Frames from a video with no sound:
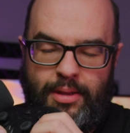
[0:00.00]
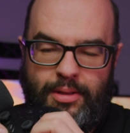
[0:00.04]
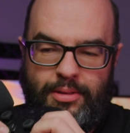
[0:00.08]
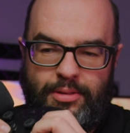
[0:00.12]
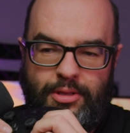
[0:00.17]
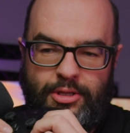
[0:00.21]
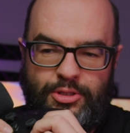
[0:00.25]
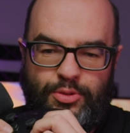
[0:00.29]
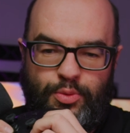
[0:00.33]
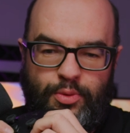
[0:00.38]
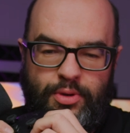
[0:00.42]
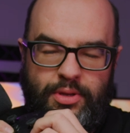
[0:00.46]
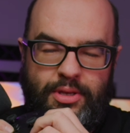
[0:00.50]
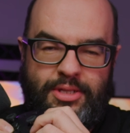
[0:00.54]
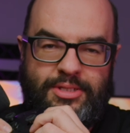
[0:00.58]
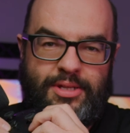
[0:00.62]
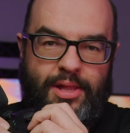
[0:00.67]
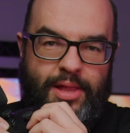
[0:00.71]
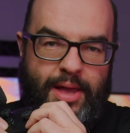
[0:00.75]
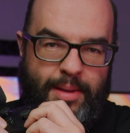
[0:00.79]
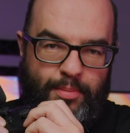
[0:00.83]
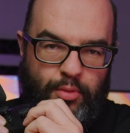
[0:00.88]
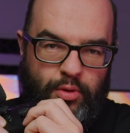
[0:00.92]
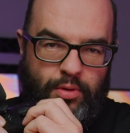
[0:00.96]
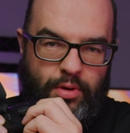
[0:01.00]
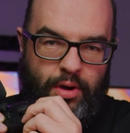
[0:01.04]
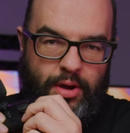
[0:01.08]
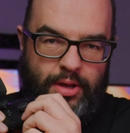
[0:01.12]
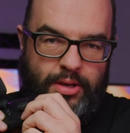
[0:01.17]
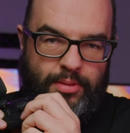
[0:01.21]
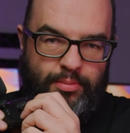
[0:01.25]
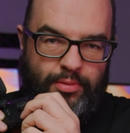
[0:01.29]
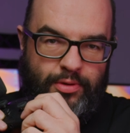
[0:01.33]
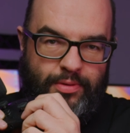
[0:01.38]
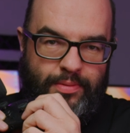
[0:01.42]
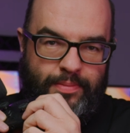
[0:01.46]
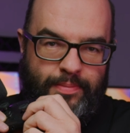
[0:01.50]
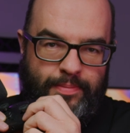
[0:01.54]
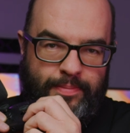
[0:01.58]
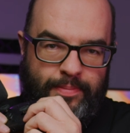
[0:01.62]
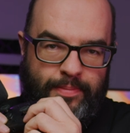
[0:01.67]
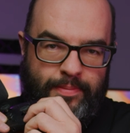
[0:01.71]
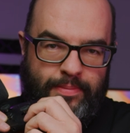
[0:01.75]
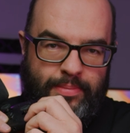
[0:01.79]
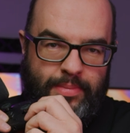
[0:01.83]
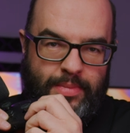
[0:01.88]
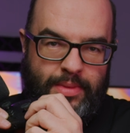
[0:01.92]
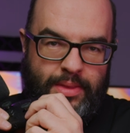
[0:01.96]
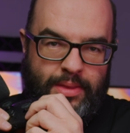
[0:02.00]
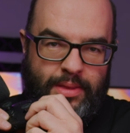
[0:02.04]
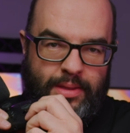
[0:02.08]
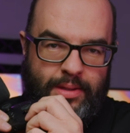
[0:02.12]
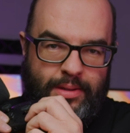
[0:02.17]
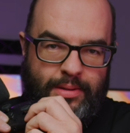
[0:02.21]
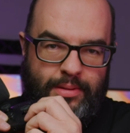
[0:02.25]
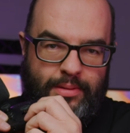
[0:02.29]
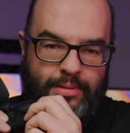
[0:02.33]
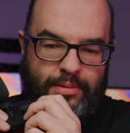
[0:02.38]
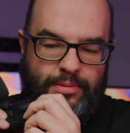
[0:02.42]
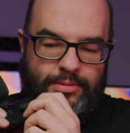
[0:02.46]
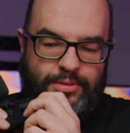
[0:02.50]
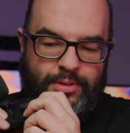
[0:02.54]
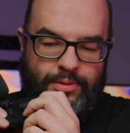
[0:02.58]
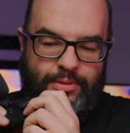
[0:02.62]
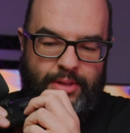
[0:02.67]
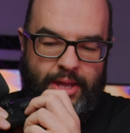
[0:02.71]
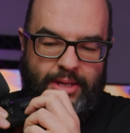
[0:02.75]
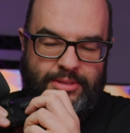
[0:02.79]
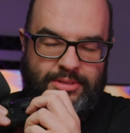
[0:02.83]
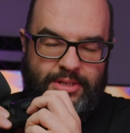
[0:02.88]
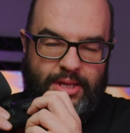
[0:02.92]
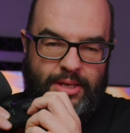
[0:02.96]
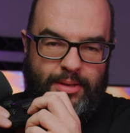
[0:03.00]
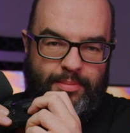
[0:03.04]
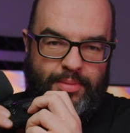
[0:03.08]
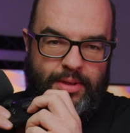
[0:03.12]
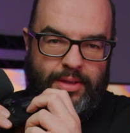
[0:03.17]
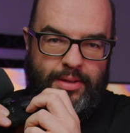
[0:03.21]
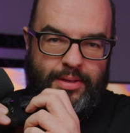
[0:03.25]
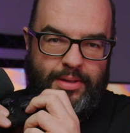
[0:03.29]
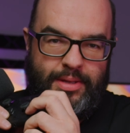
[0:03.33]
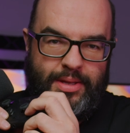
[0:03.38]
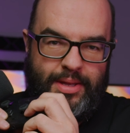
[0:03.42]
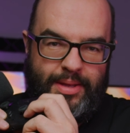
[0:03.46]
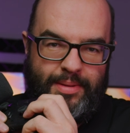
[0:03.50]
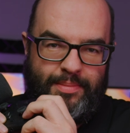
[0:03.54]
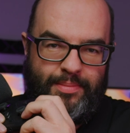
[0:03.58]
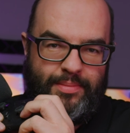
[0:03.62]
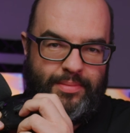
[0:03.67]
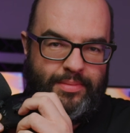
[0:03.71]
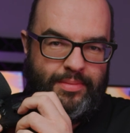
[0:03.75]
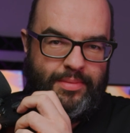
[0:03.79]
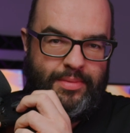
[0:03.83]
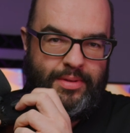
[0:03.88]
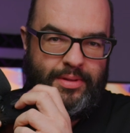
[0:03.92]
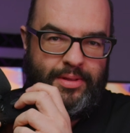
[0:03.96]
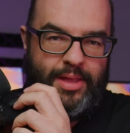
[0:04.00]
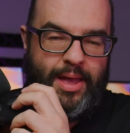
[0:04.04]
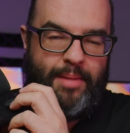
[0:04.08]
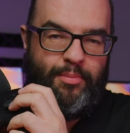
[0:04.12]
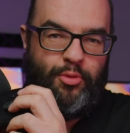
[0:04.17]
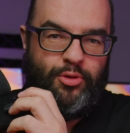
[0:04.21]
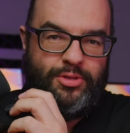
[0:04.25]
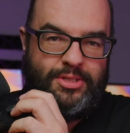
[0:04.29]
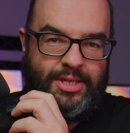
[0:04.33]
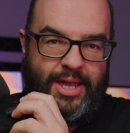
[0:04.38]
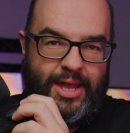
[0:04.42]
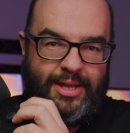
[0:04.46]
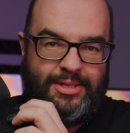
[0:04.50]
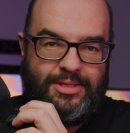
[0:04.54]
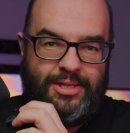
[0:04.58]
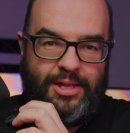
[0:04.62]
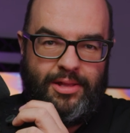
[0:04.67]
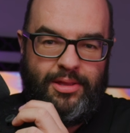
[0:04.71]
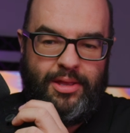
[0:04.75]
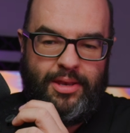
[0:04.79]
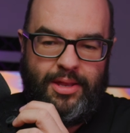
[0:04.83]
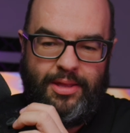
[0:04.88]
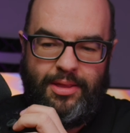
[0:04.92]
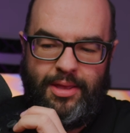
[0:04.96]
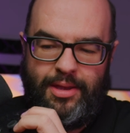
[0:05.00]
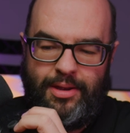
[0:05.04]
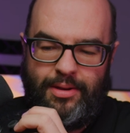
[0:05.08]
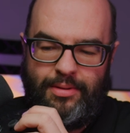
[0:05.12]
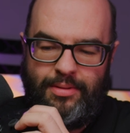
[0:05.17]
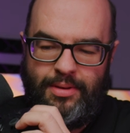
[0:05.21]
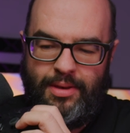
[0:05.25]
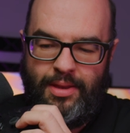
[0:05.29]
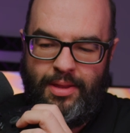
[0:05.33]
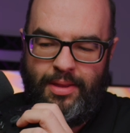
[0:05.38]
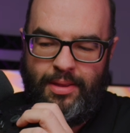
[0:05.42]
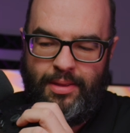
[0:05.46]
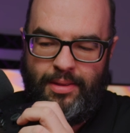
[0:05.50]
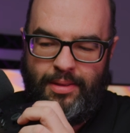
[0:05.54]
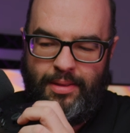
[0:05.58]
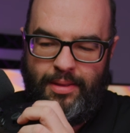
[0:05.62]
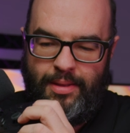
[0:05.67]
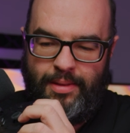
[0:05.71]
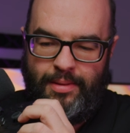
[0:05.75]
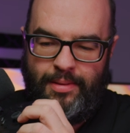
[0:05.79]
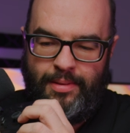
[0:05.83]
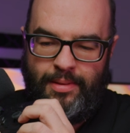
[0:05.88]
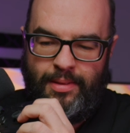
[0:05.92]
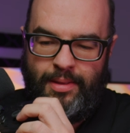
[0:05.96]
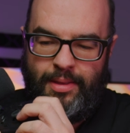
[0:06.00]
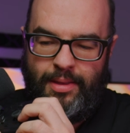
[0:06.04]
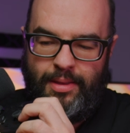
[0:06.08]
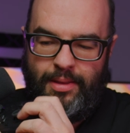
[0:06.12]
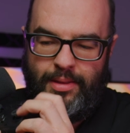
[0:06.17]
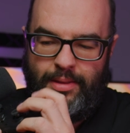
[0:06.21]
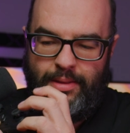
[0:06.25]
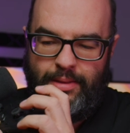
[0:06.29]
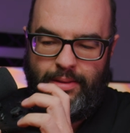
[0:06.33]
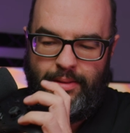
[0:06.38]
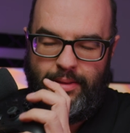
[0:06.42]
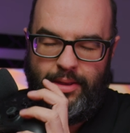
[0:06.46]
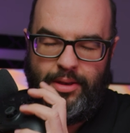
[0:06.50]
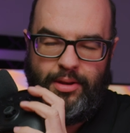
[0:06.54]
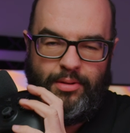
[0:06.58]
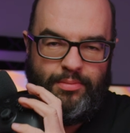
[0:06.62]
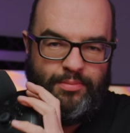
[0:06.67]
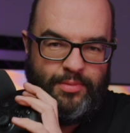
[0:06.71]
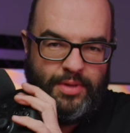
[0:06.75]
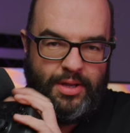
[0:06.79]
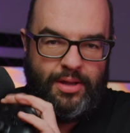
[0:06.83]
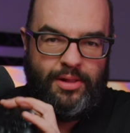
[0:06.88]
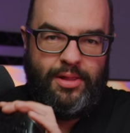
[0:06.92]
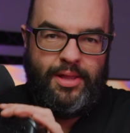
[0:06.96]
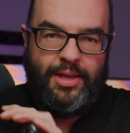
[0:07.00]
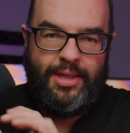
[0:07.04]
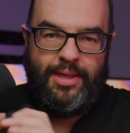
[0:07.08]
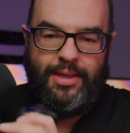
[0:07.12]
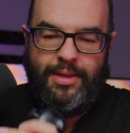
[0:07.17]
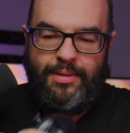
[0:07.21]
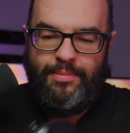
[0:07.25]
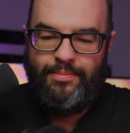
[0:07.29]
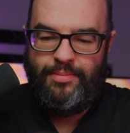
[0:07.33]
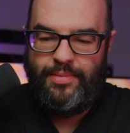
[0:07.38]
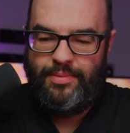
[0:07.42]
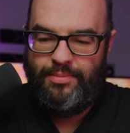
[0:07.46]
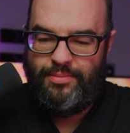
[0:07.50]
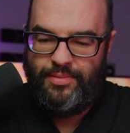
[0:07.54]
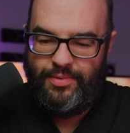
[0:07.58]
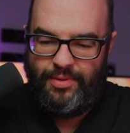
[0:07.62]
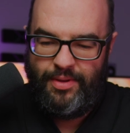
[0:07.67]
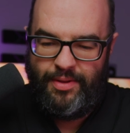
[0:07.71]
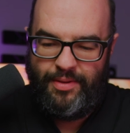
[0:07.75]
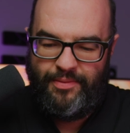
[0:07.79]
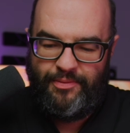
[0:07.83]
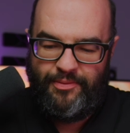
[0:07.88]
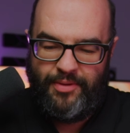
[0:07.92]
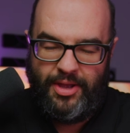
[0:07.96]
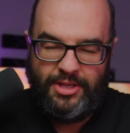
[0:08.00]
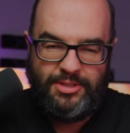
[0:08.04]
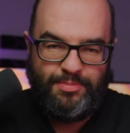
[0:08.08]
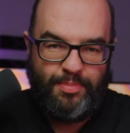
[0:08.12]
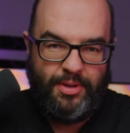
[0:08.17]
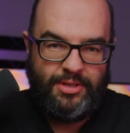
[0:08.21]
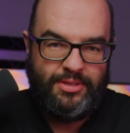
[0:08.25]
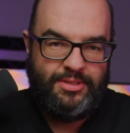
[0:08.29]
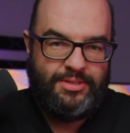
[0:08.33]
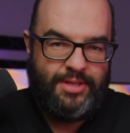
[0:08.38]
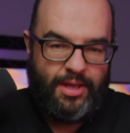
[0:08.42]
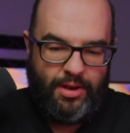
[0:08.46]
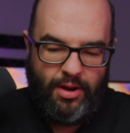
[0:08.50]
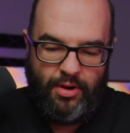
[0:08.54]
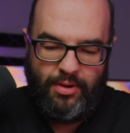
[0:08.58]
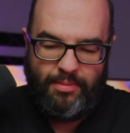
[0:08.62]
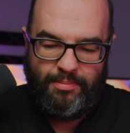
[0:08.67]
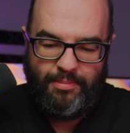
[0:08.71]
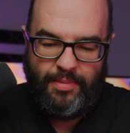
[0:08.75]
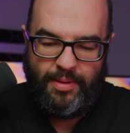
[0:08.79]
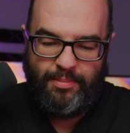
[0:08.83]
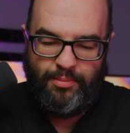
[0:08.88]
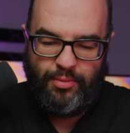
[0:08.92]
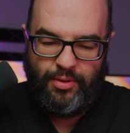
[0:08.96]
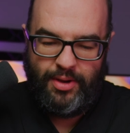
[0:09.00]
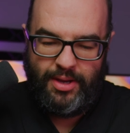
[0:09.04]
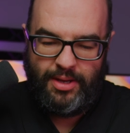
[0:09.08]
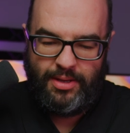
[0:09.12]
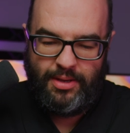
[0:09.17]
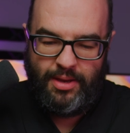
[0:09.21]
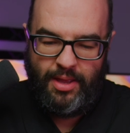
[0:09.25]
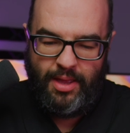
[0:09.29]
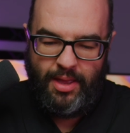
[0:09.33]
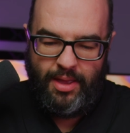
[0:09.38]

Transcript: This one is a lot more audible. So that's going to be a lot more tactility there. The clicky face buttons that aren't membrane.